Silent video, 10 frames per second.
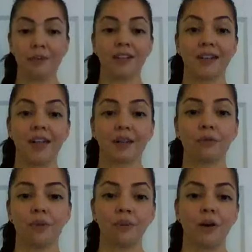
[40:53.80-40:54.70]
you're able to
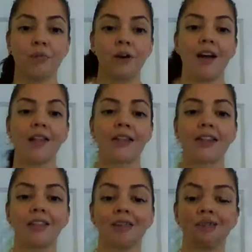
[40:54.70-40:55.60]
get through one
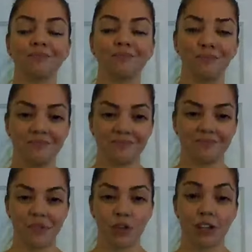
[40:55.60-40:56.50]
breath,
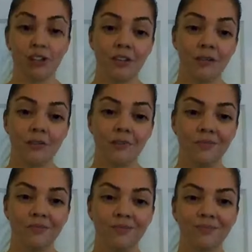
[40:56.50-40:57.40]
try two.